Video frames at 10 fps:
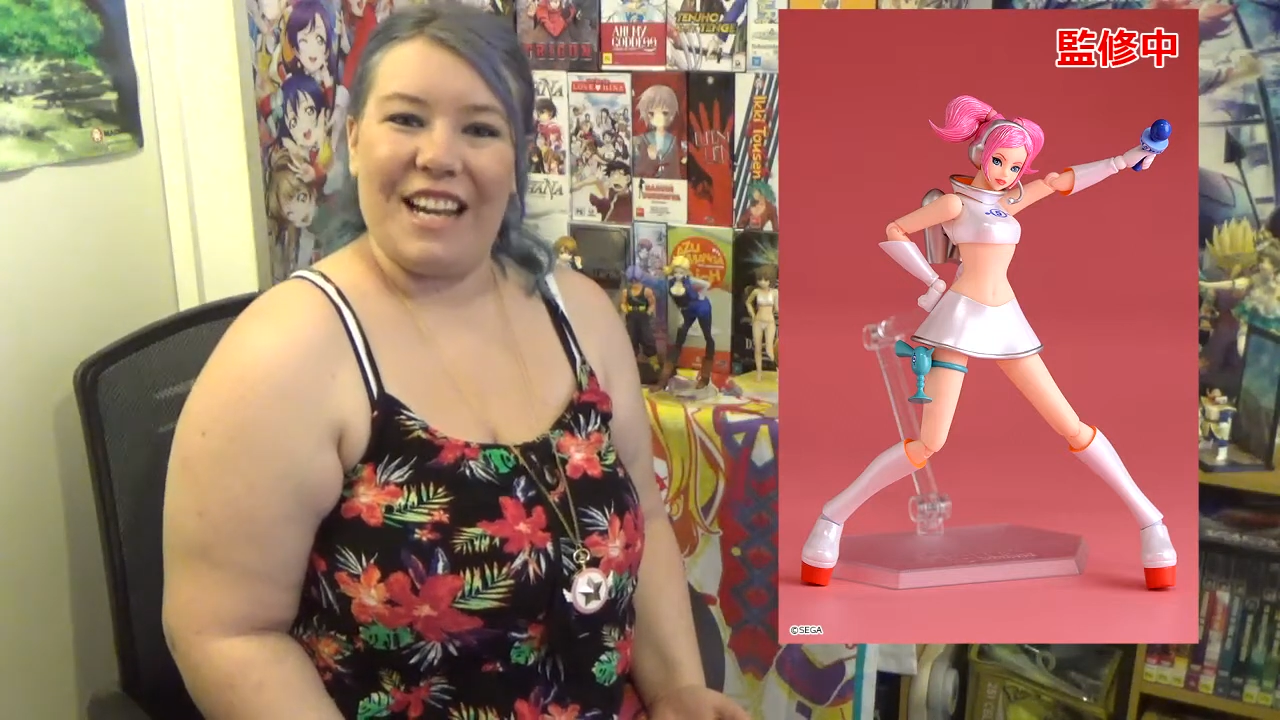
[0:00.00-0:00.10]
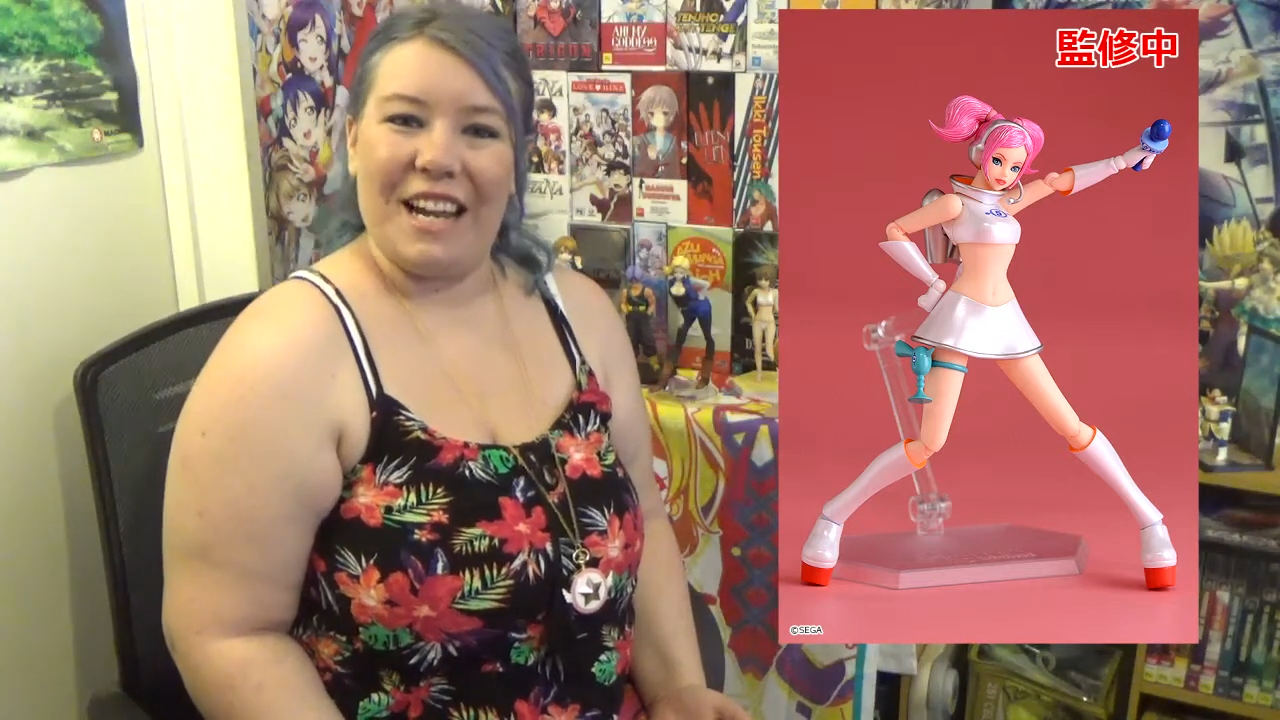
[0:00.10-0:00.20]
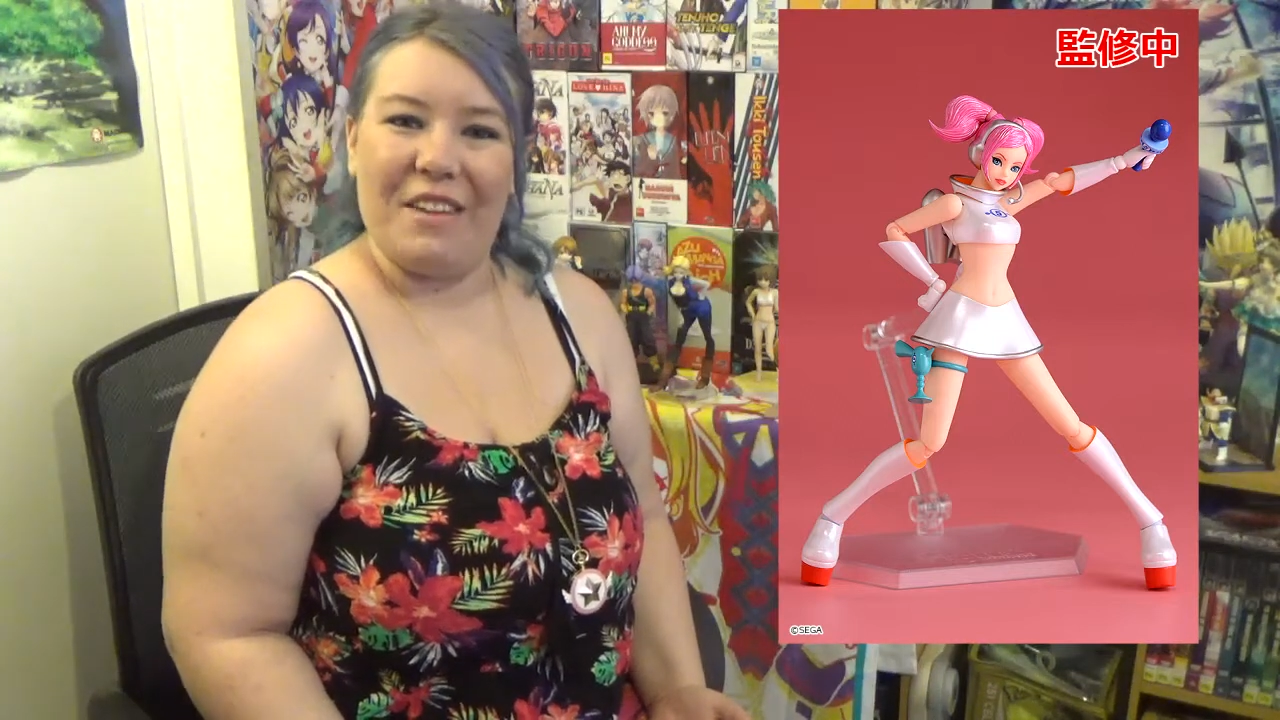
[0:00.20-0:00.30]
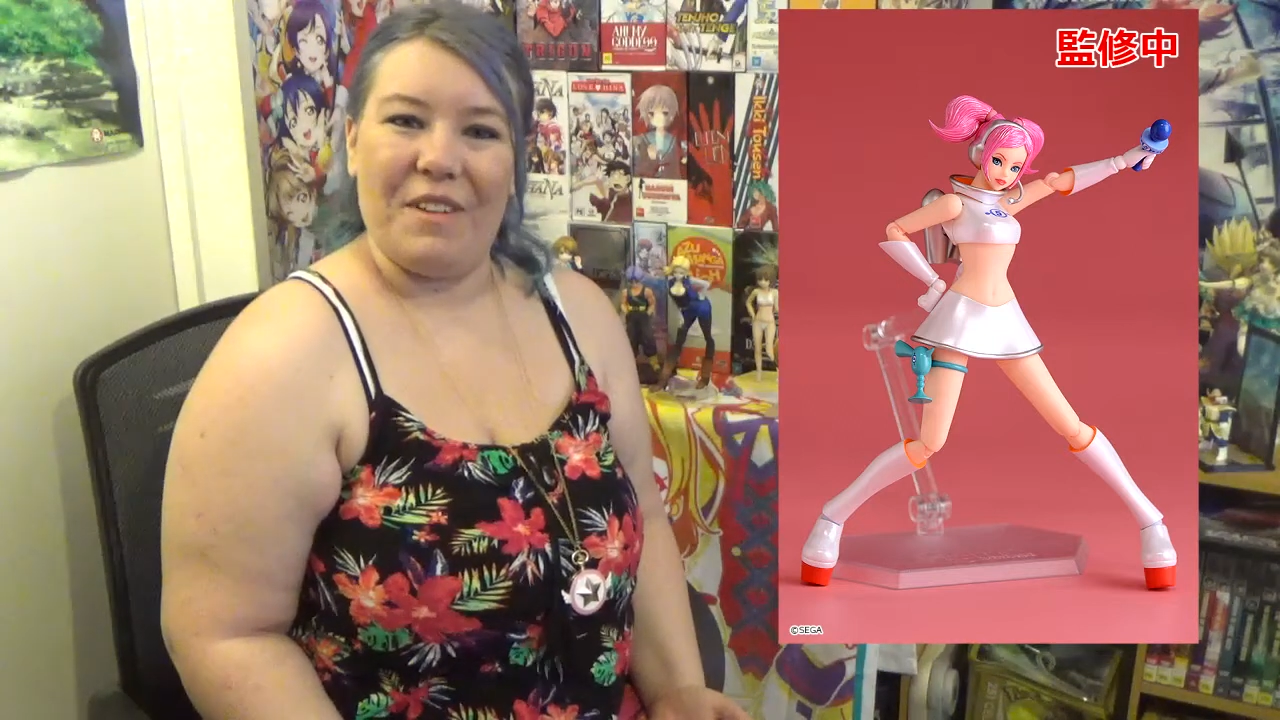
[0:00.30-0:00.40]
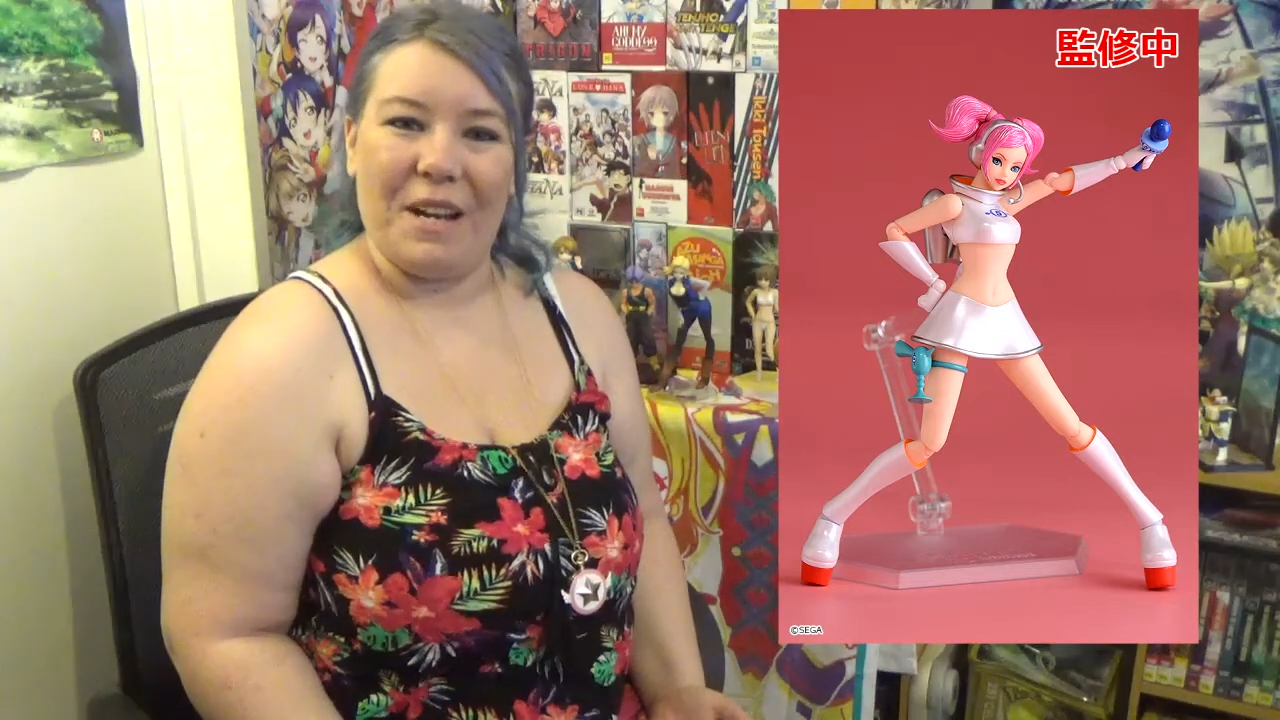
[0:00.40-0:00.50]

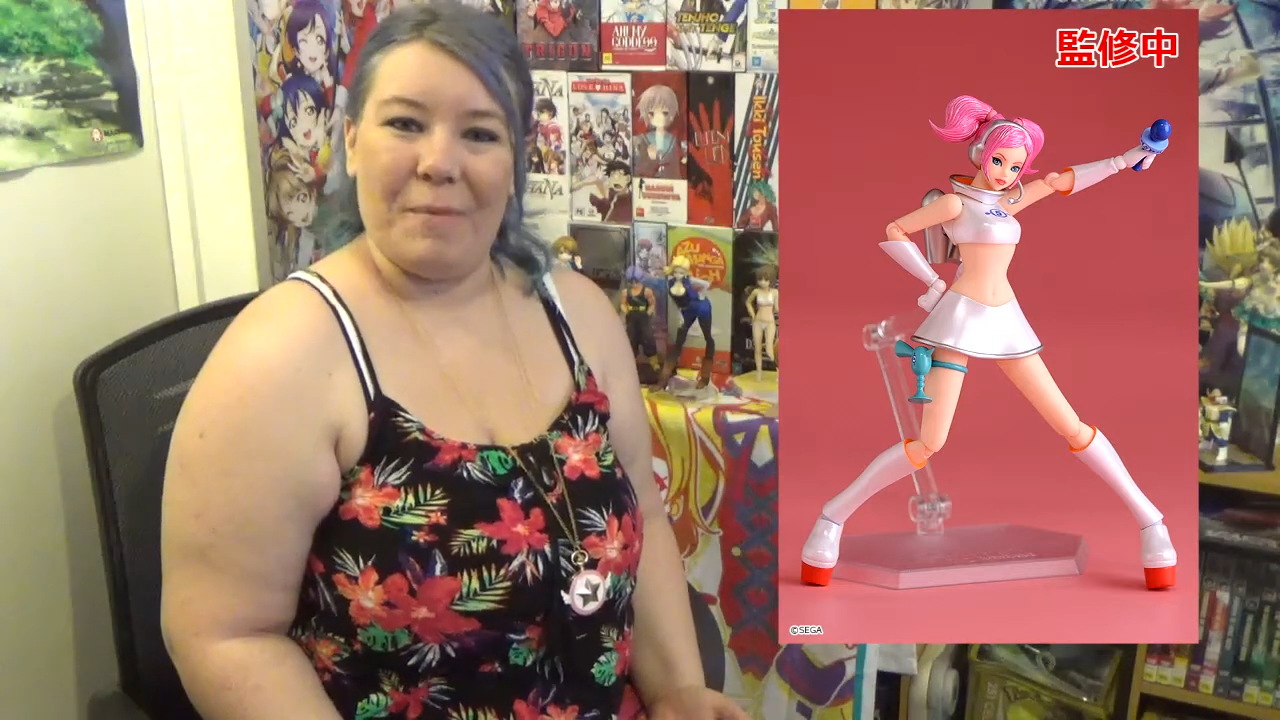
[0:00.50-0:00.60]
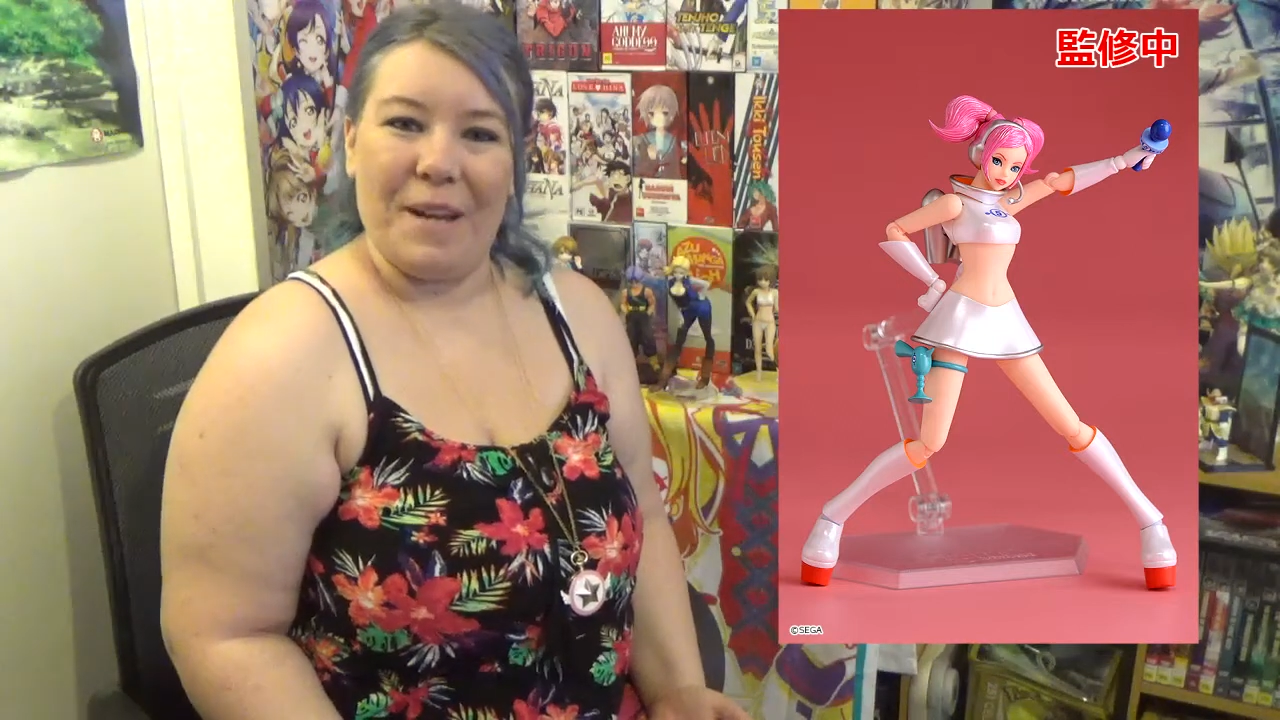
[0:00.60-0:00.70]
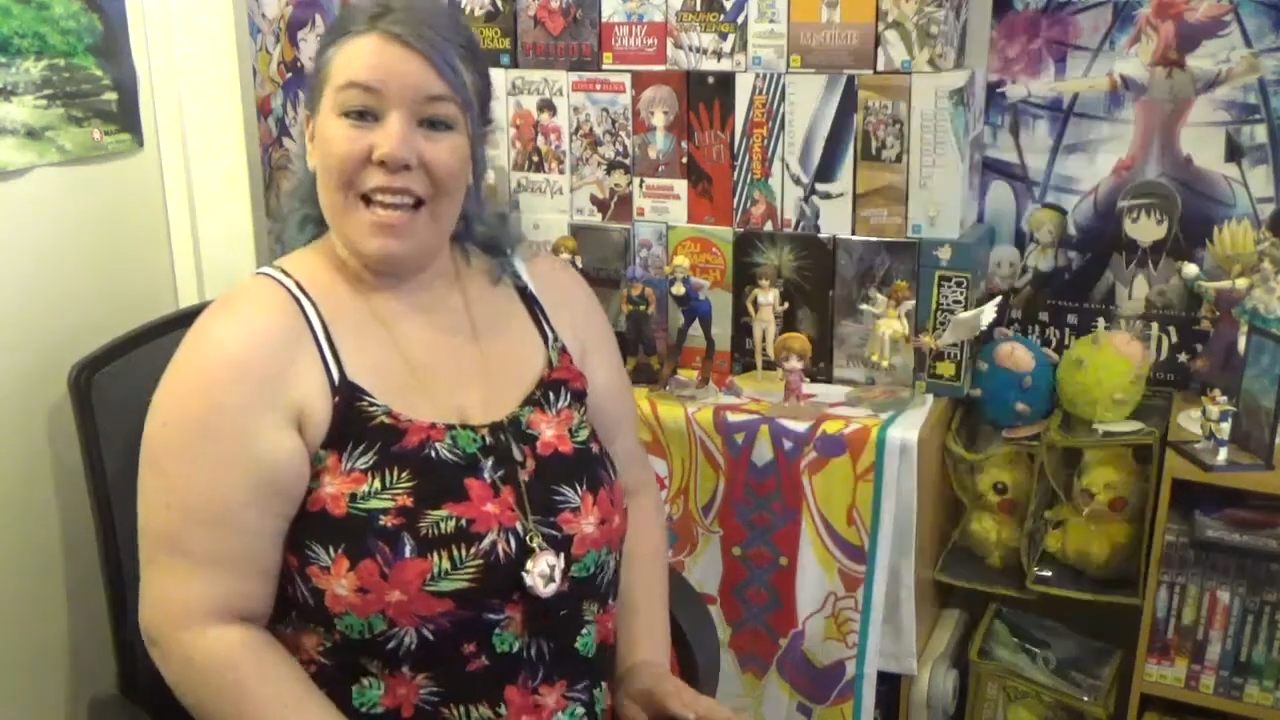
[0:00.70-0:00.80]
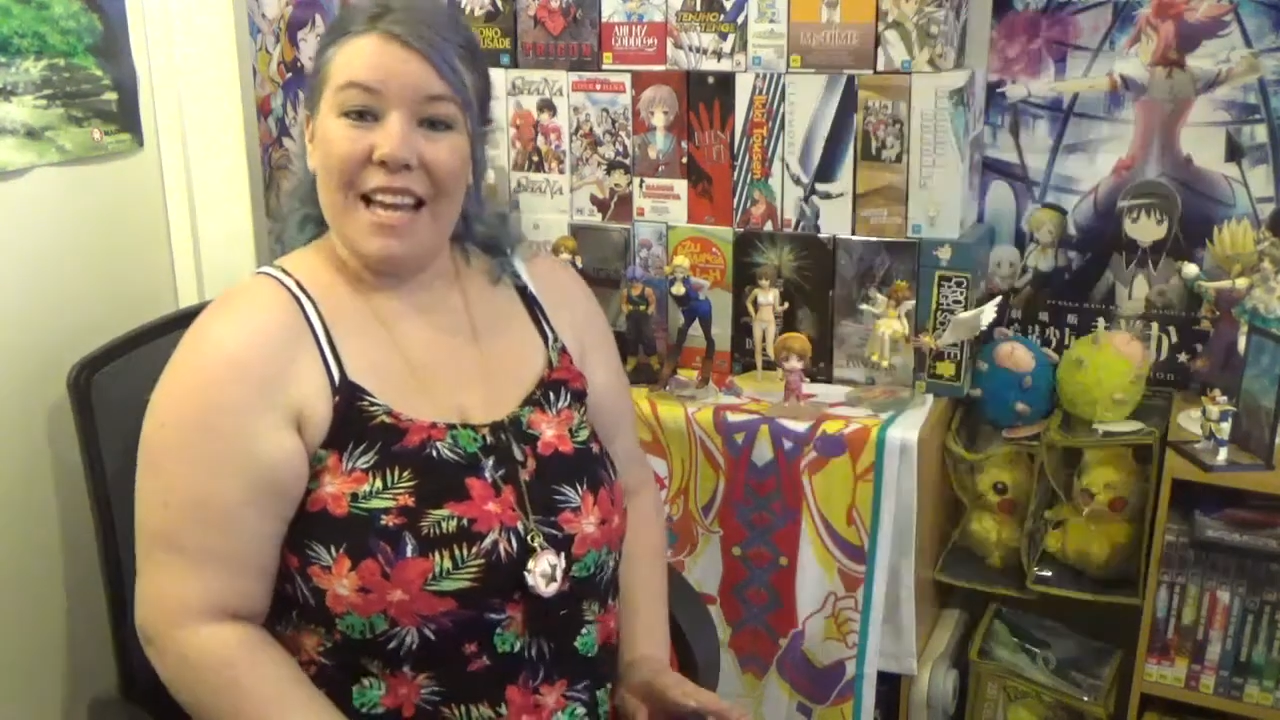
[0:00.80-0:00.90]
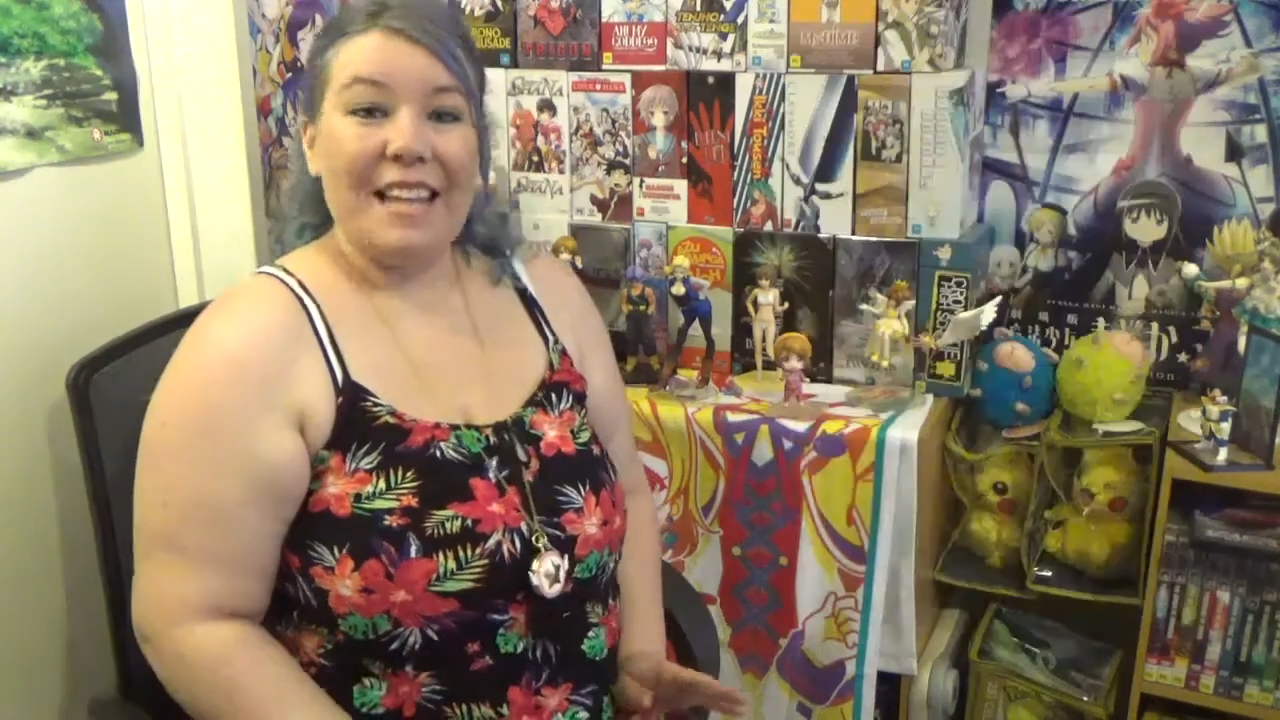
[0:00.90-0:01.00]
getting a Figma.